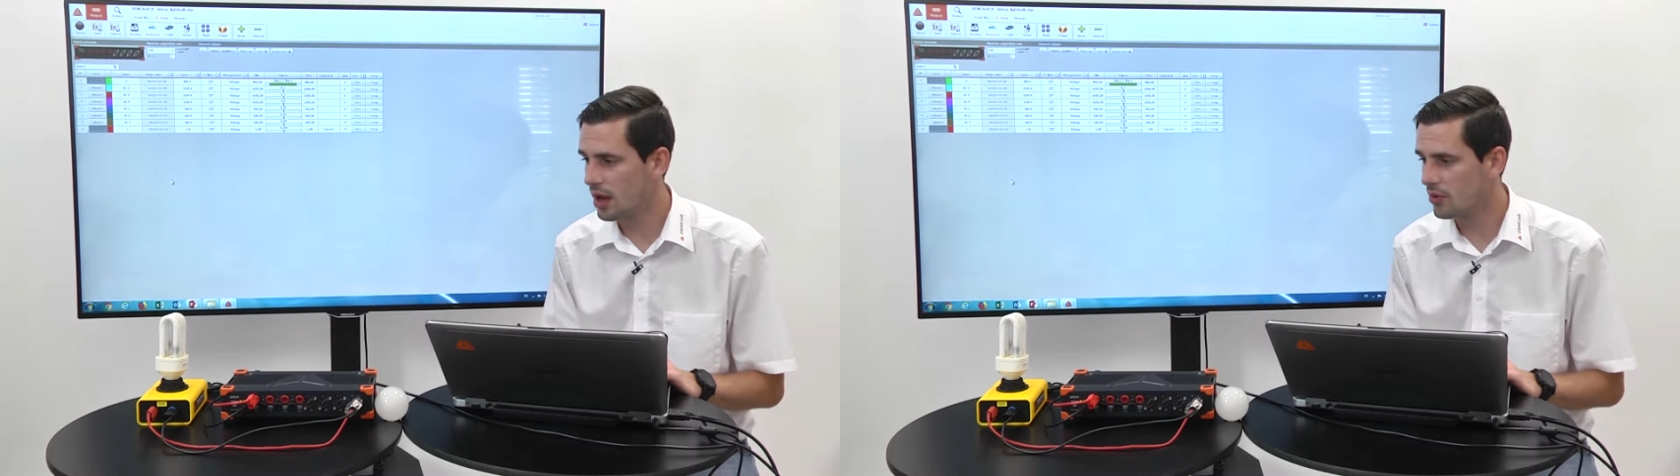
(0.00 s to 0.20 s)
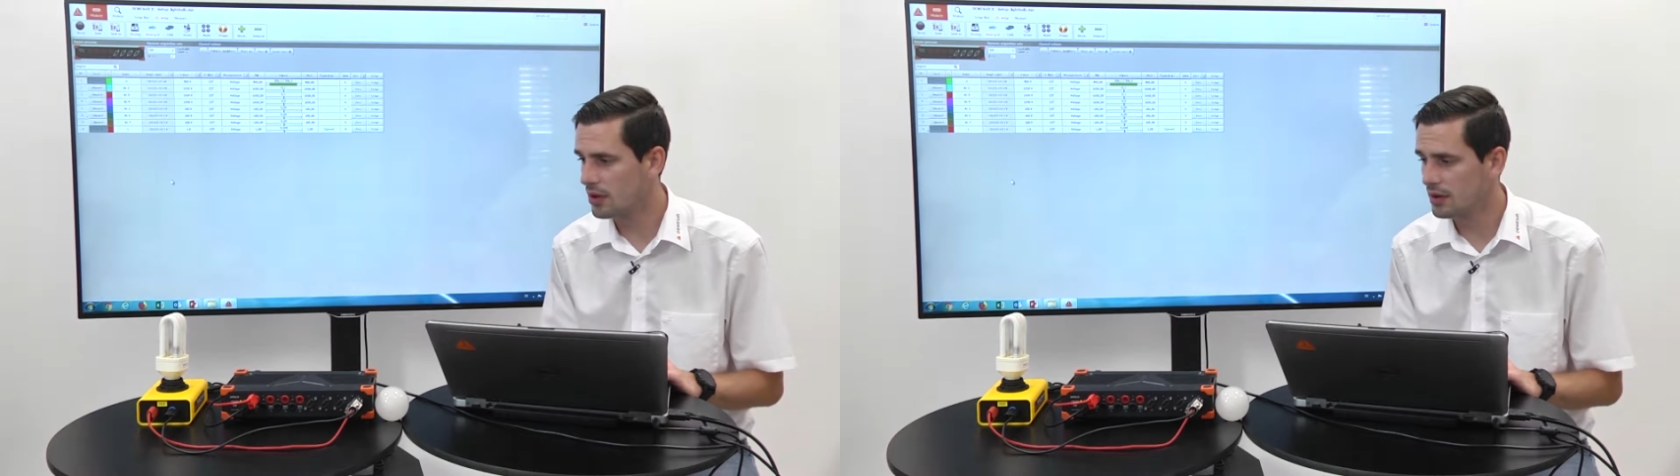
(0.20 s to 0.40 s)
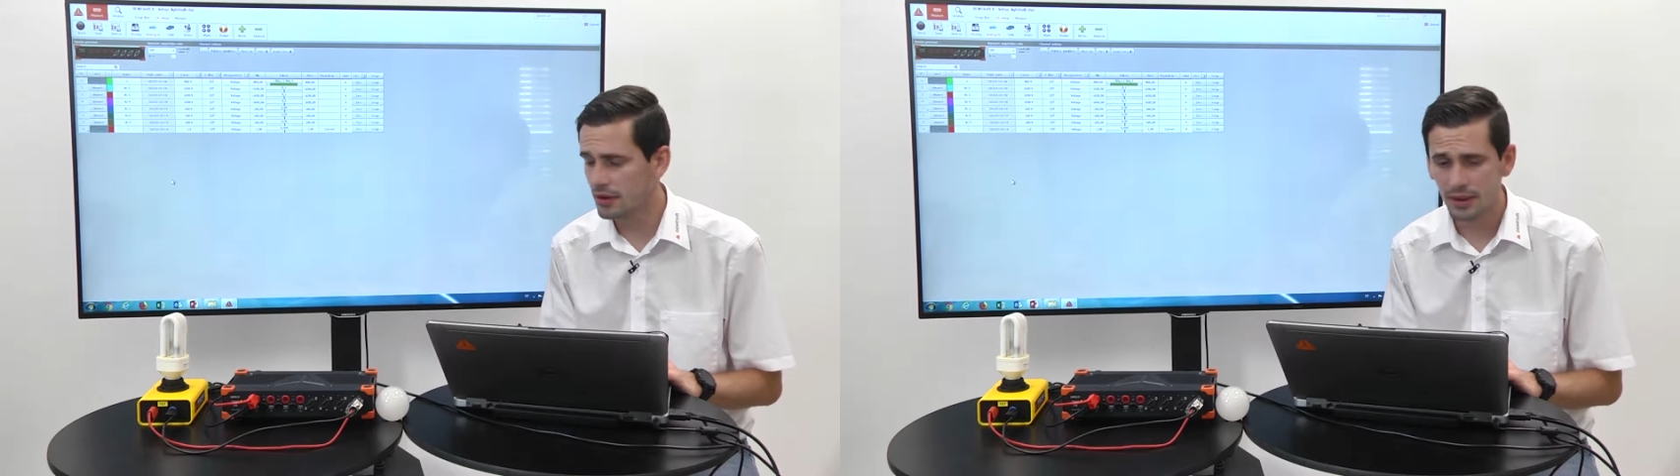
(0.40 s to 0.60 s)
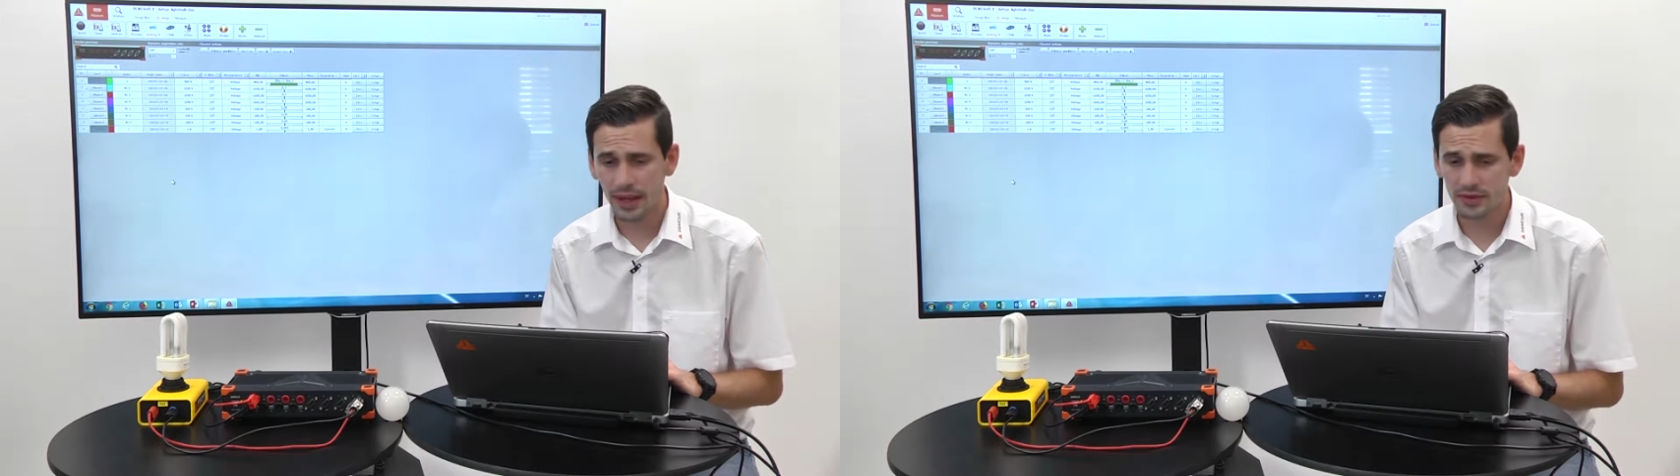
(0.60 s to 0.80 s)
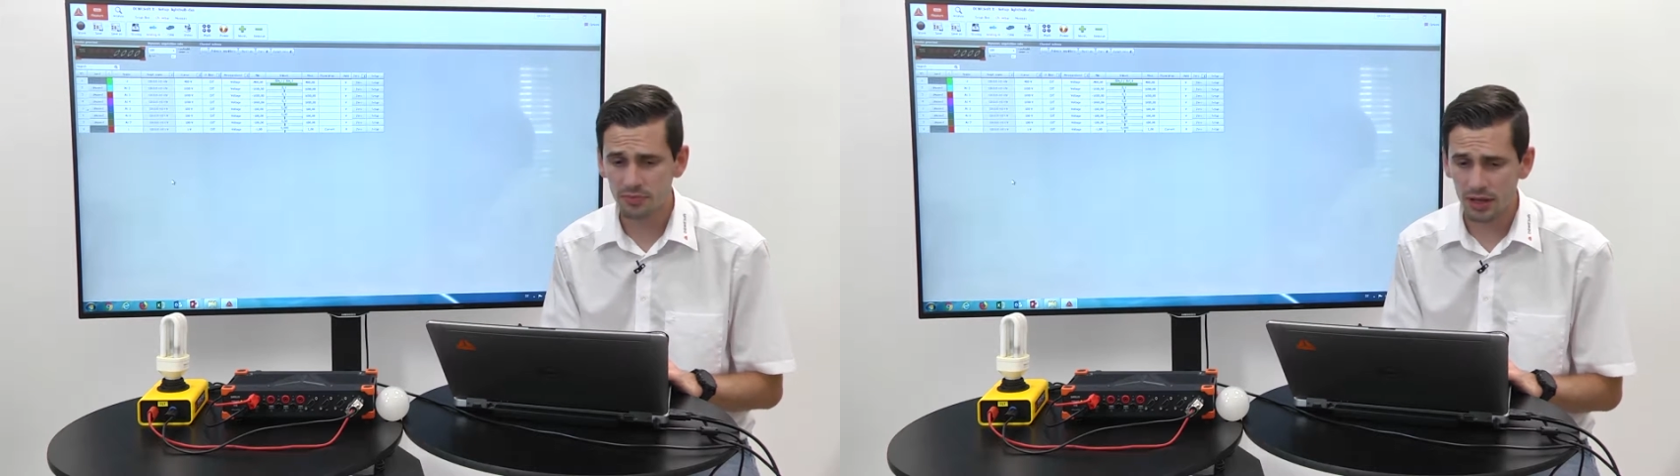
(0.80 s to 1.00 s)
our
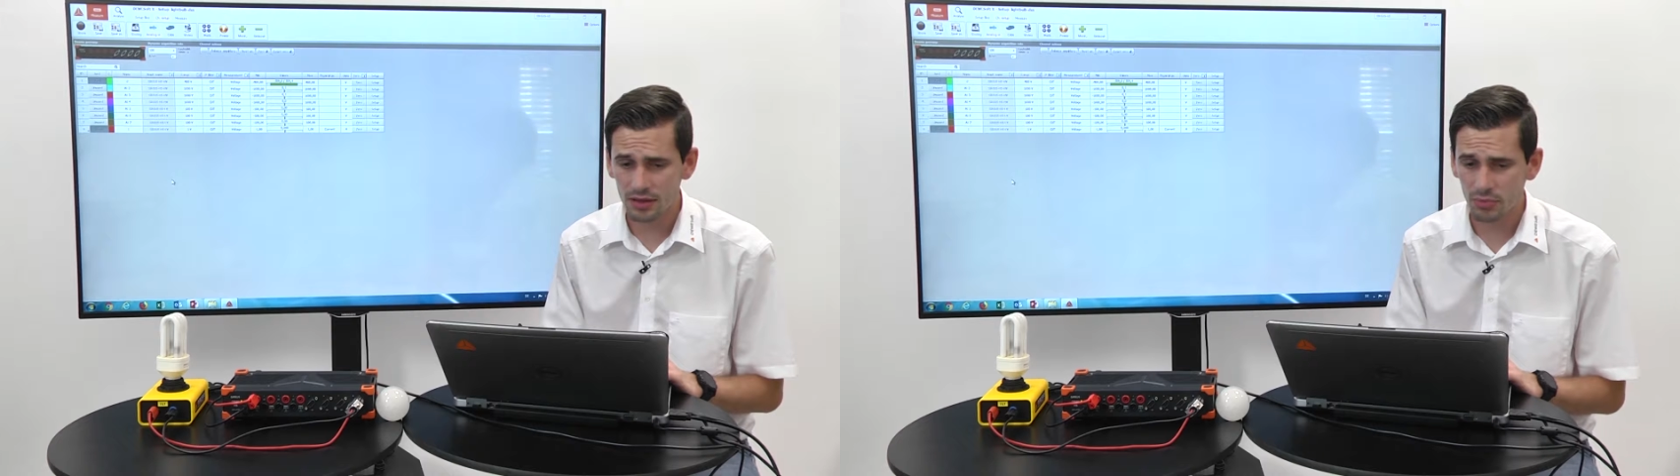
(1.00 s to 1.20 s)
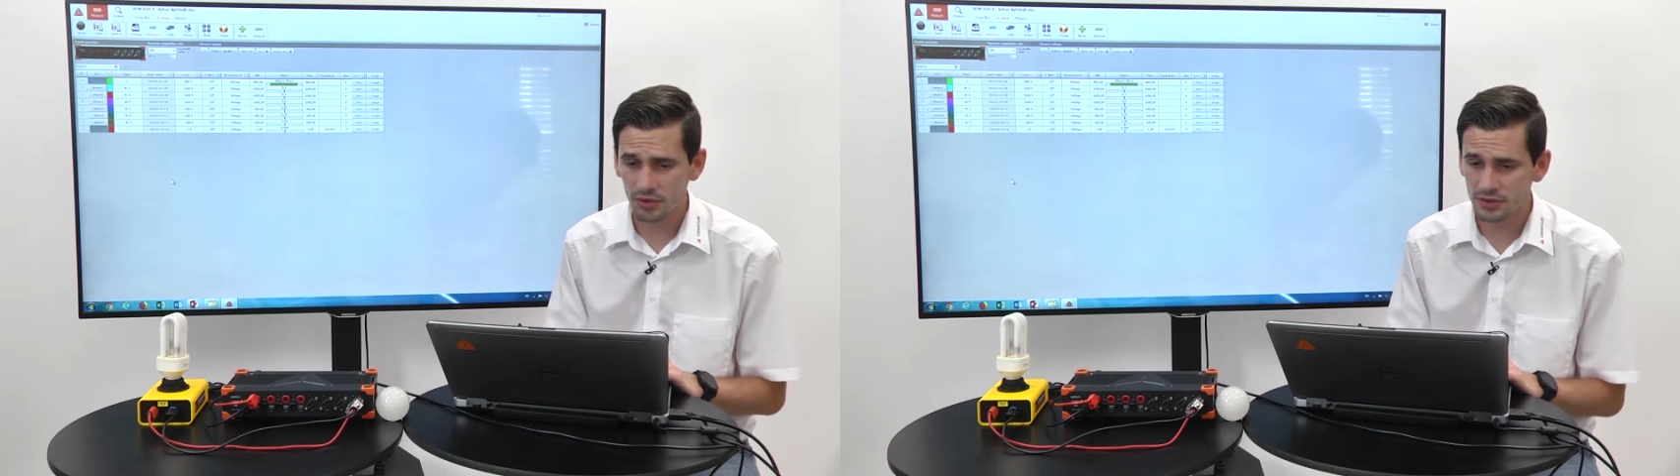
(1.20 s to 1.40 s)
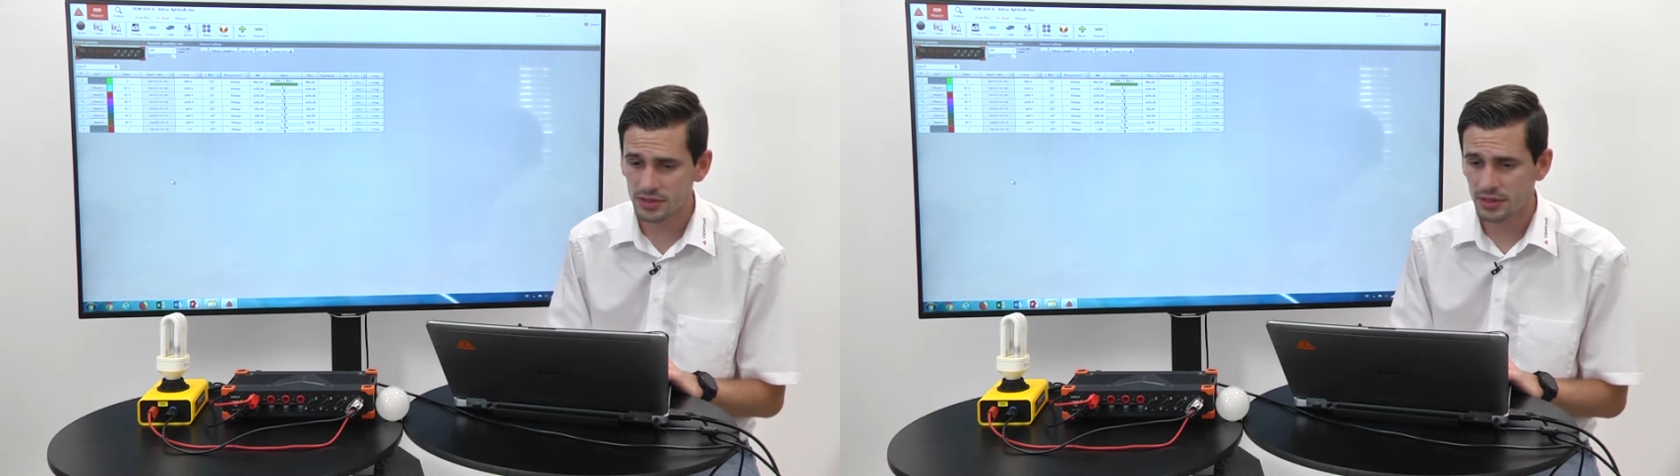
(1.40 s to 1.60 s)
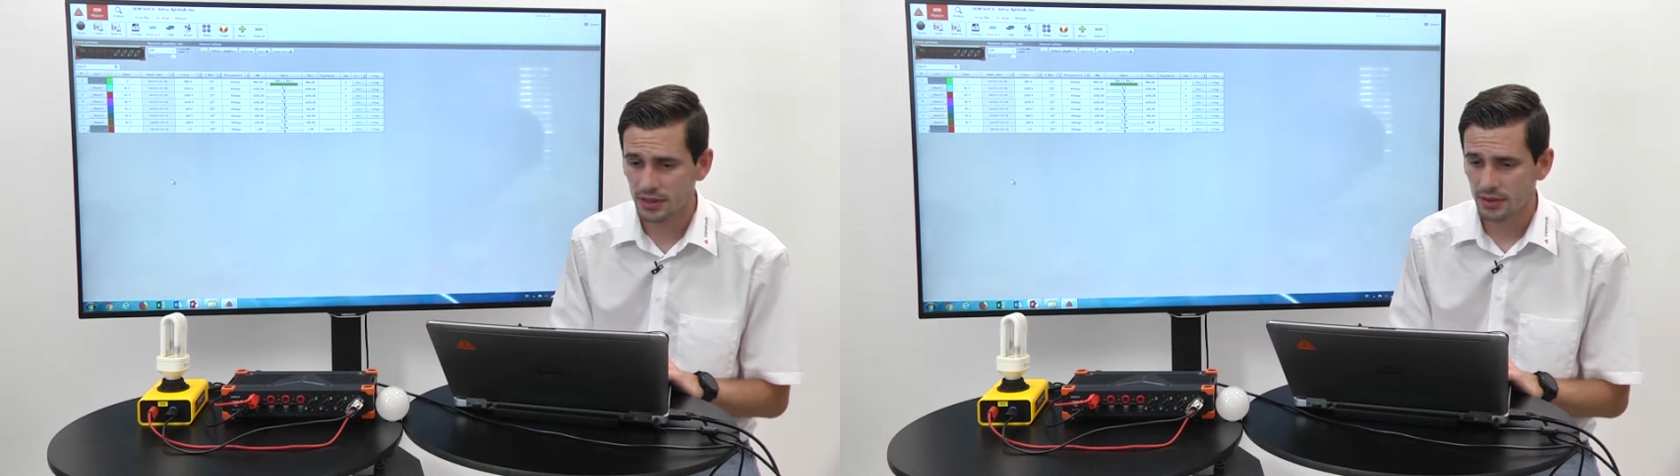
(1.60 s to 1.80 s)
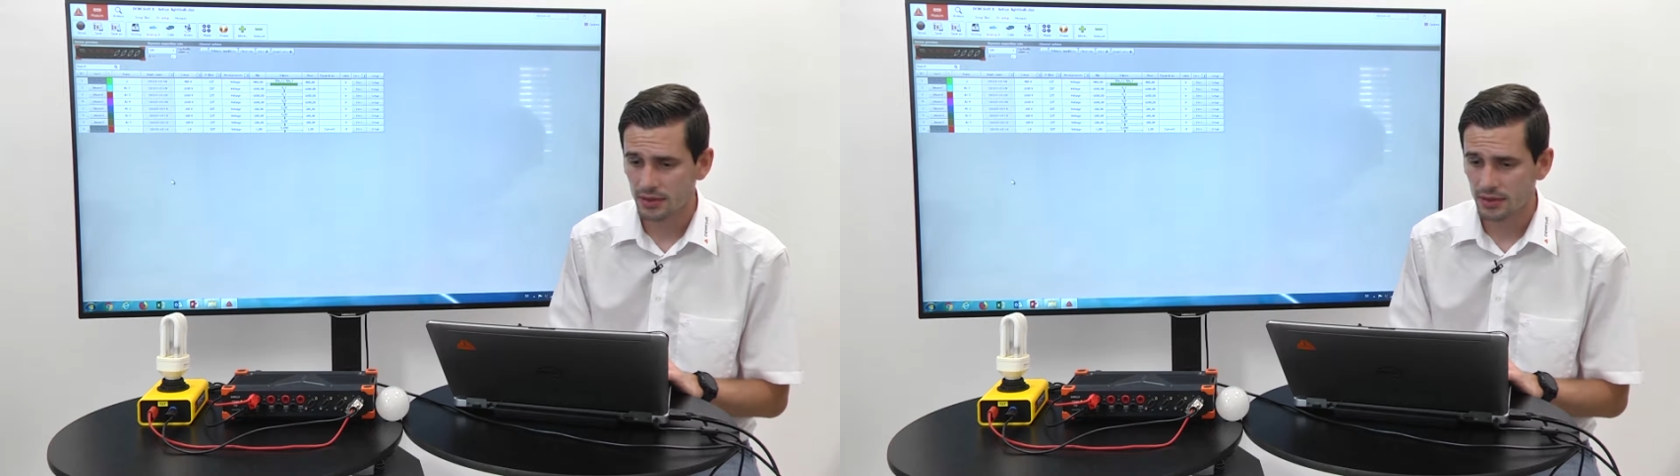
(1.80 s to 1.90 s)
light bulb box.